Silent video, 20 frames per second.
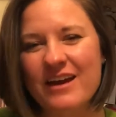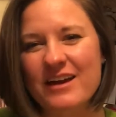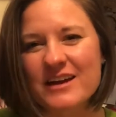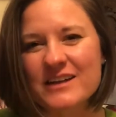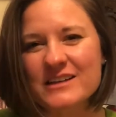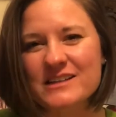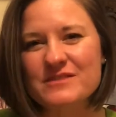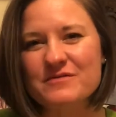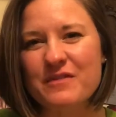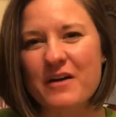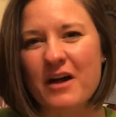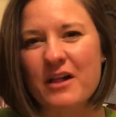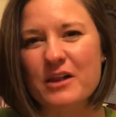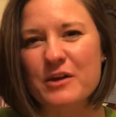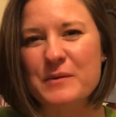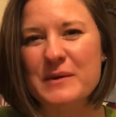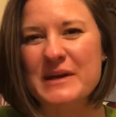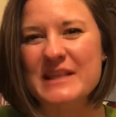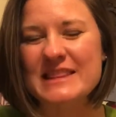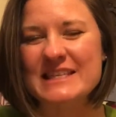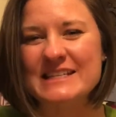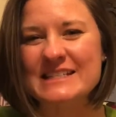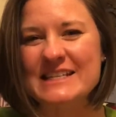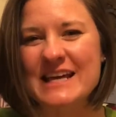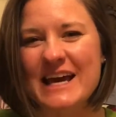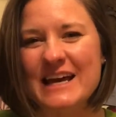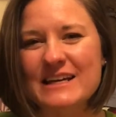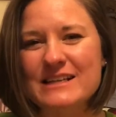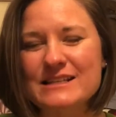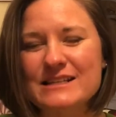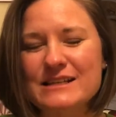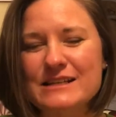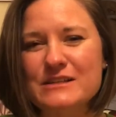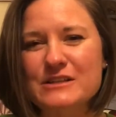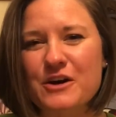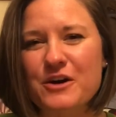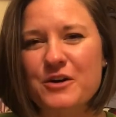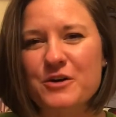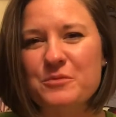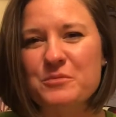It's following the
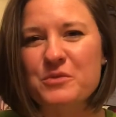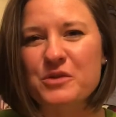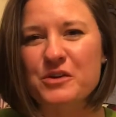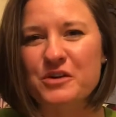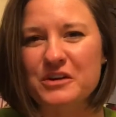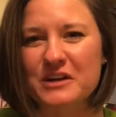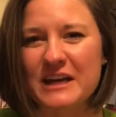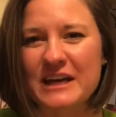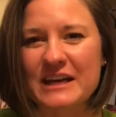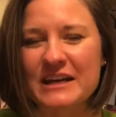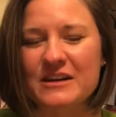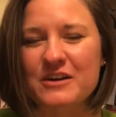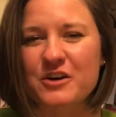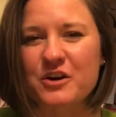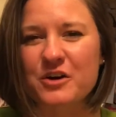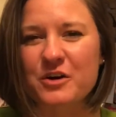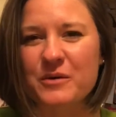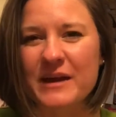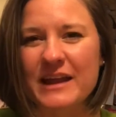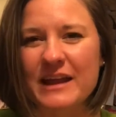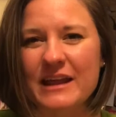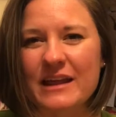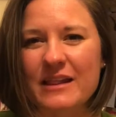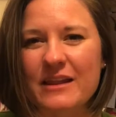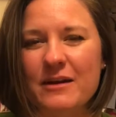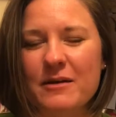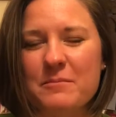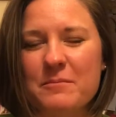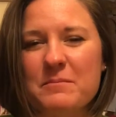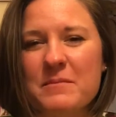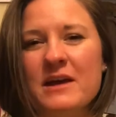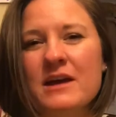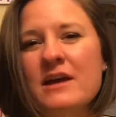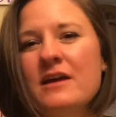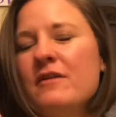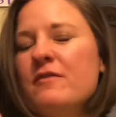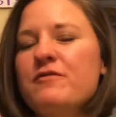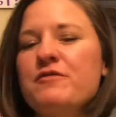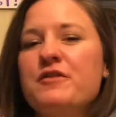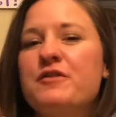Texas Home Learning Curriculum
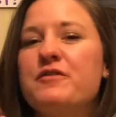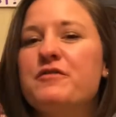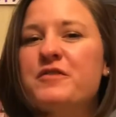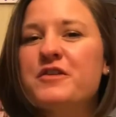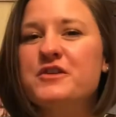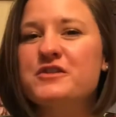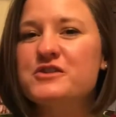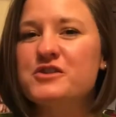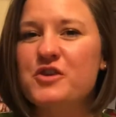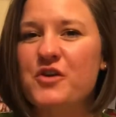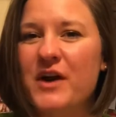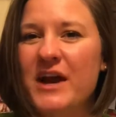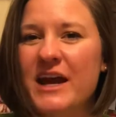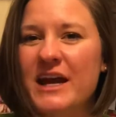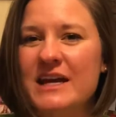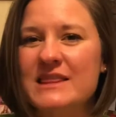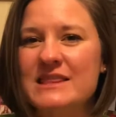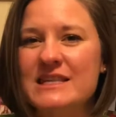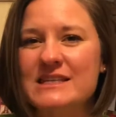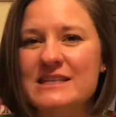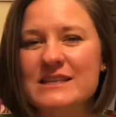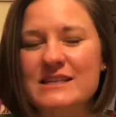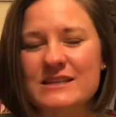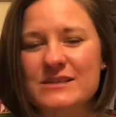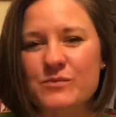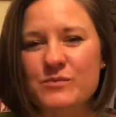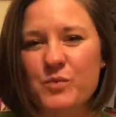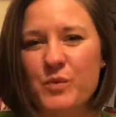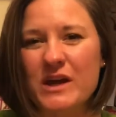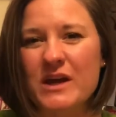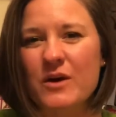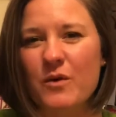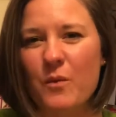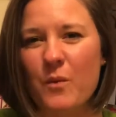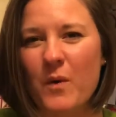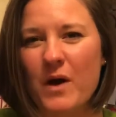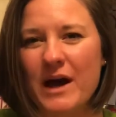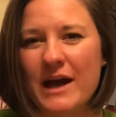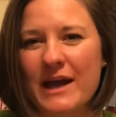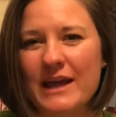for first grade. This is week
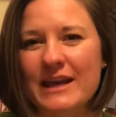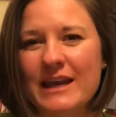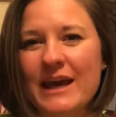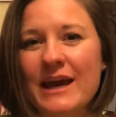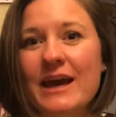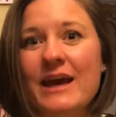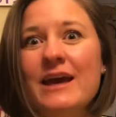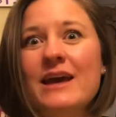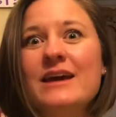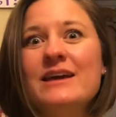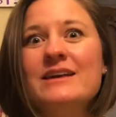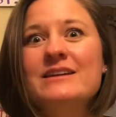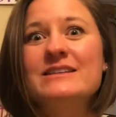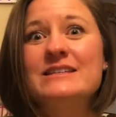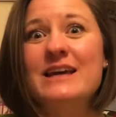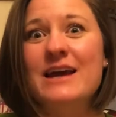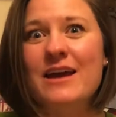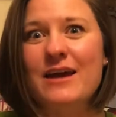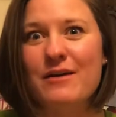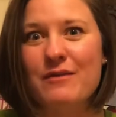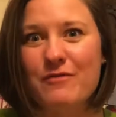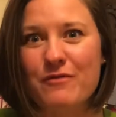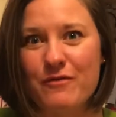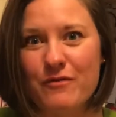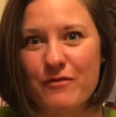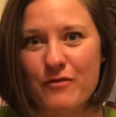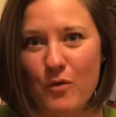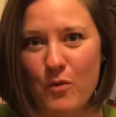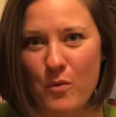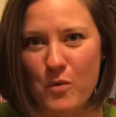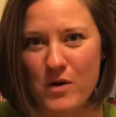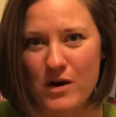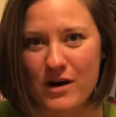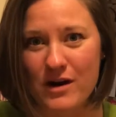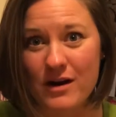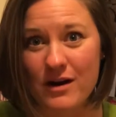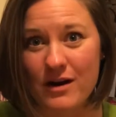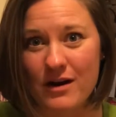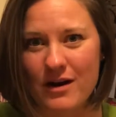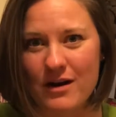1, day
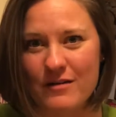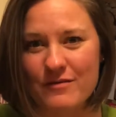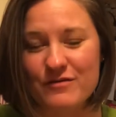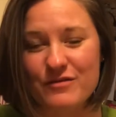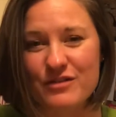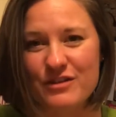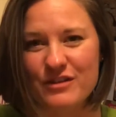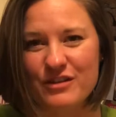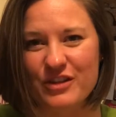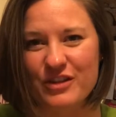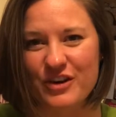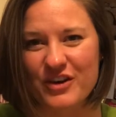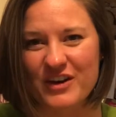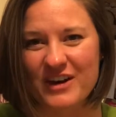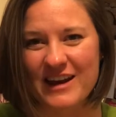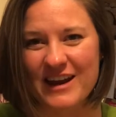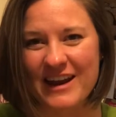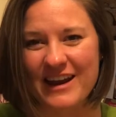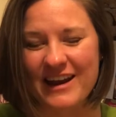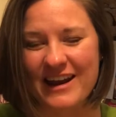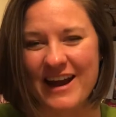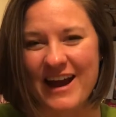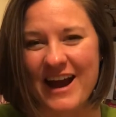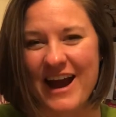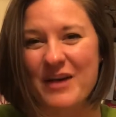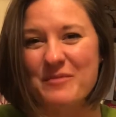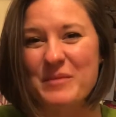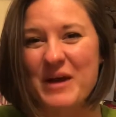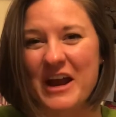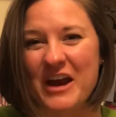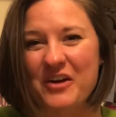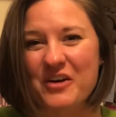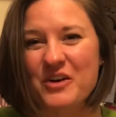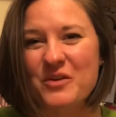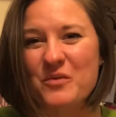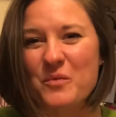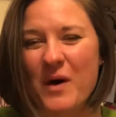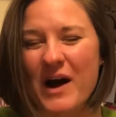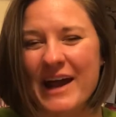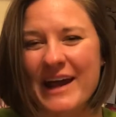4 of the learning. I'm
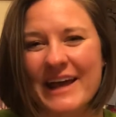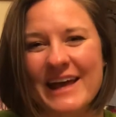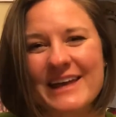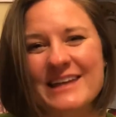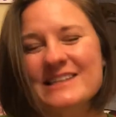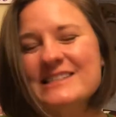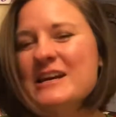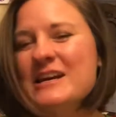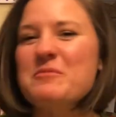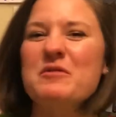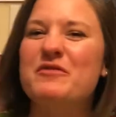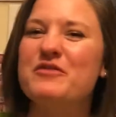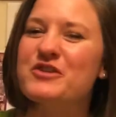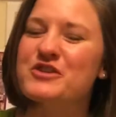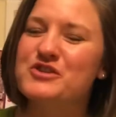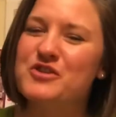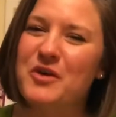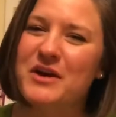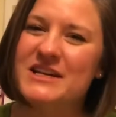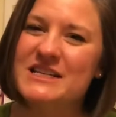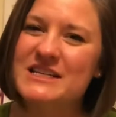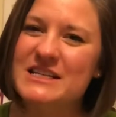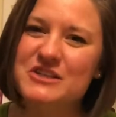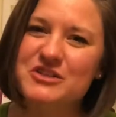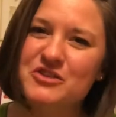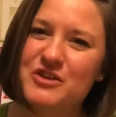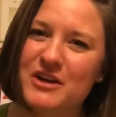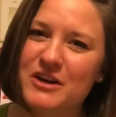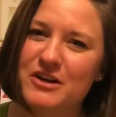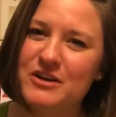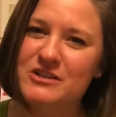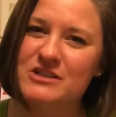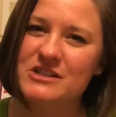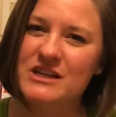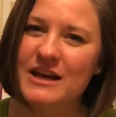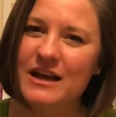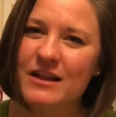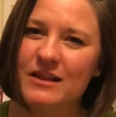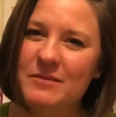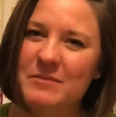Erin Wyatt. I'm a first grade teacher at
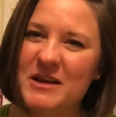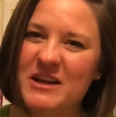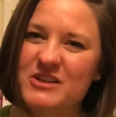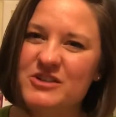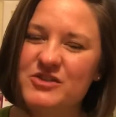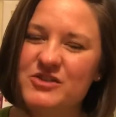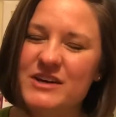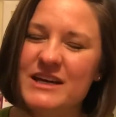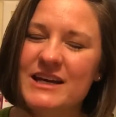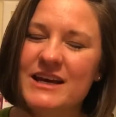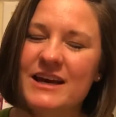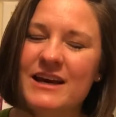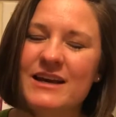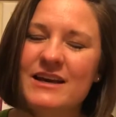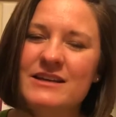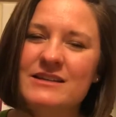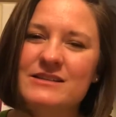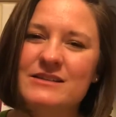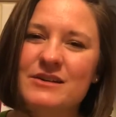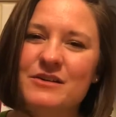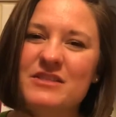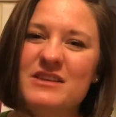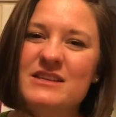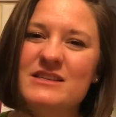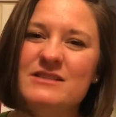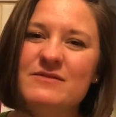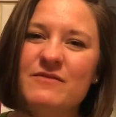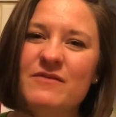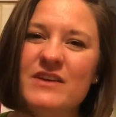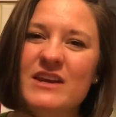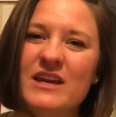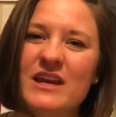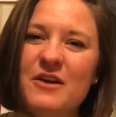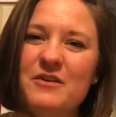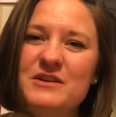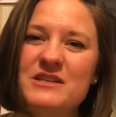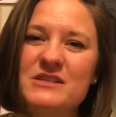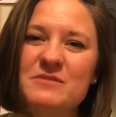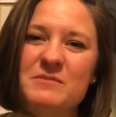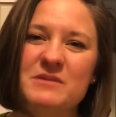Cushing Elementary. So this video
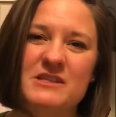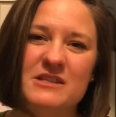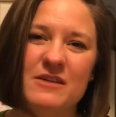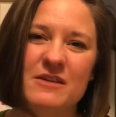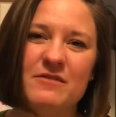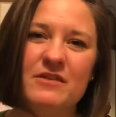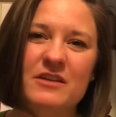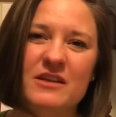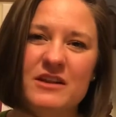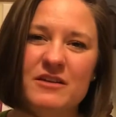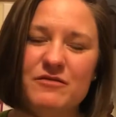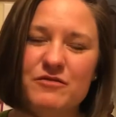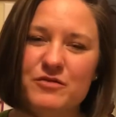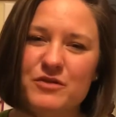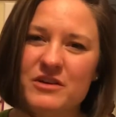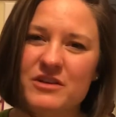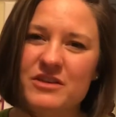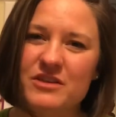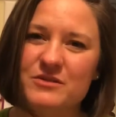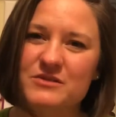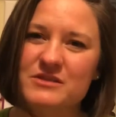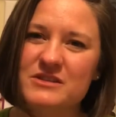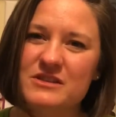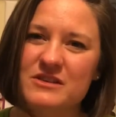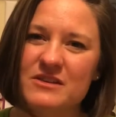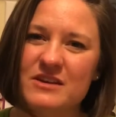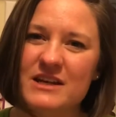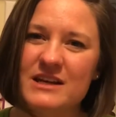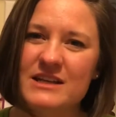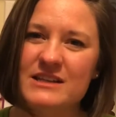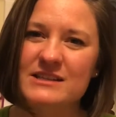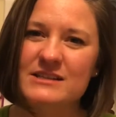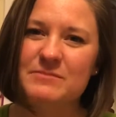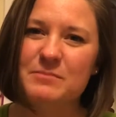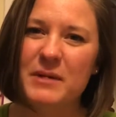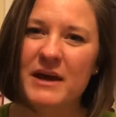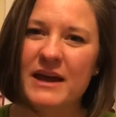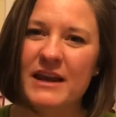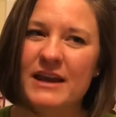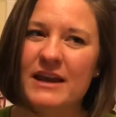is specifically for those students,
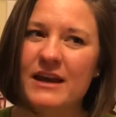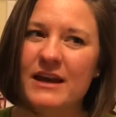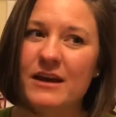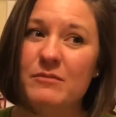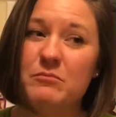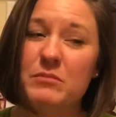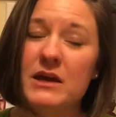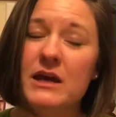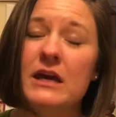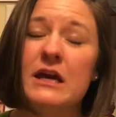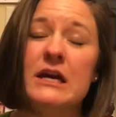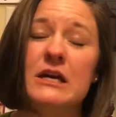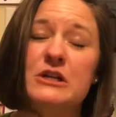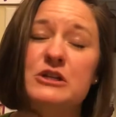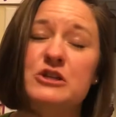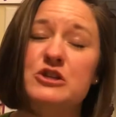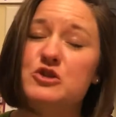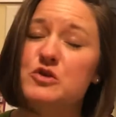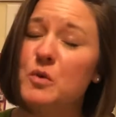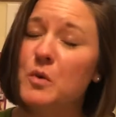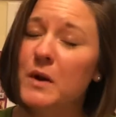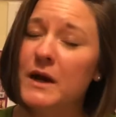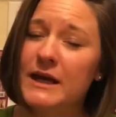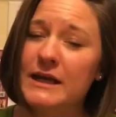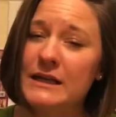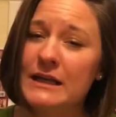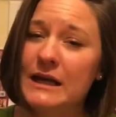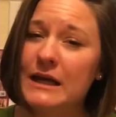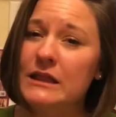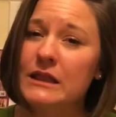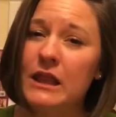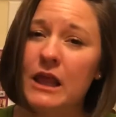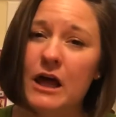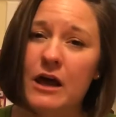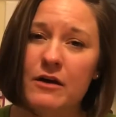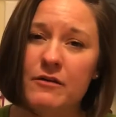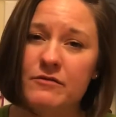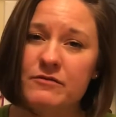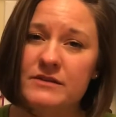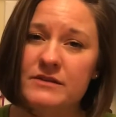but it can be enjoyed and
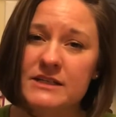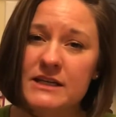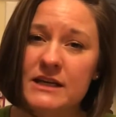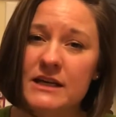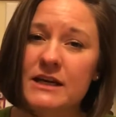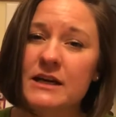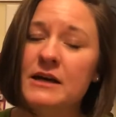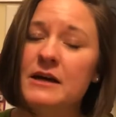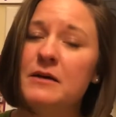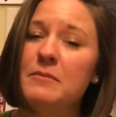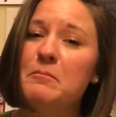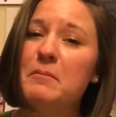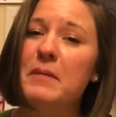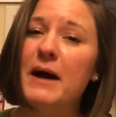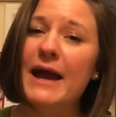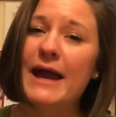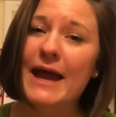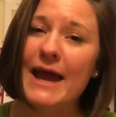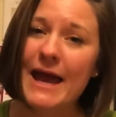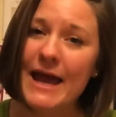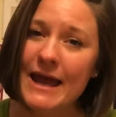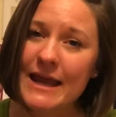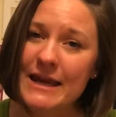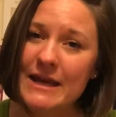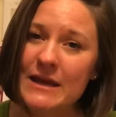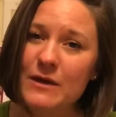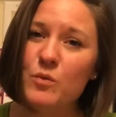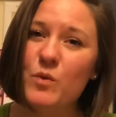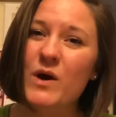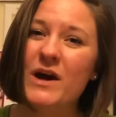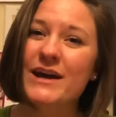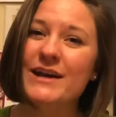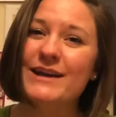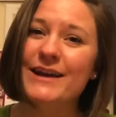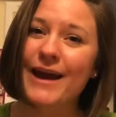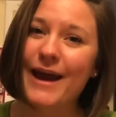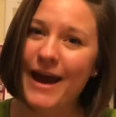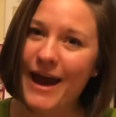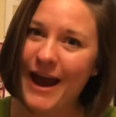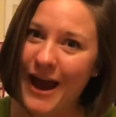loved by
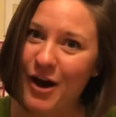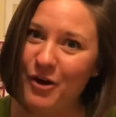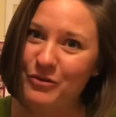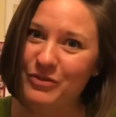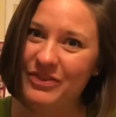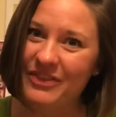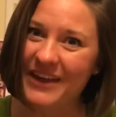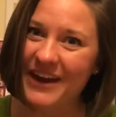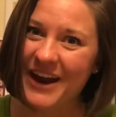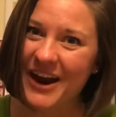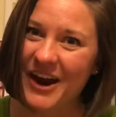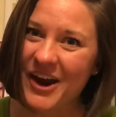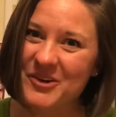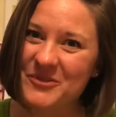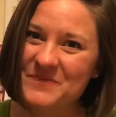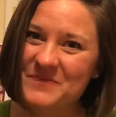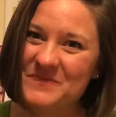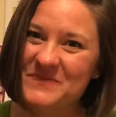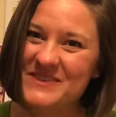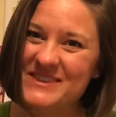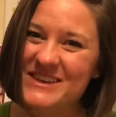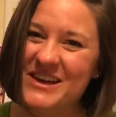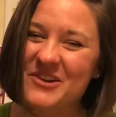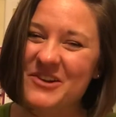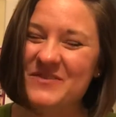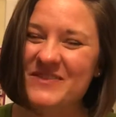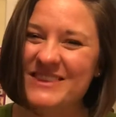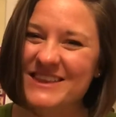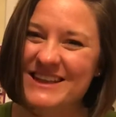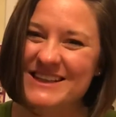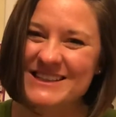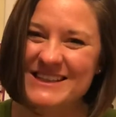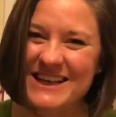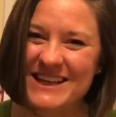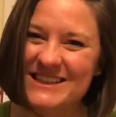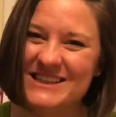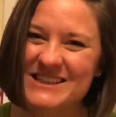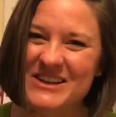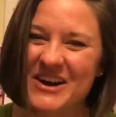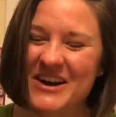anyone out there. So let's
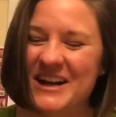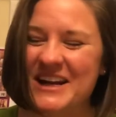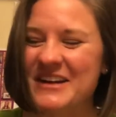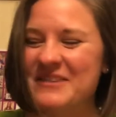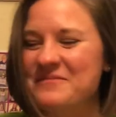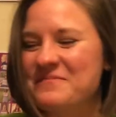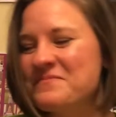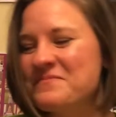get started.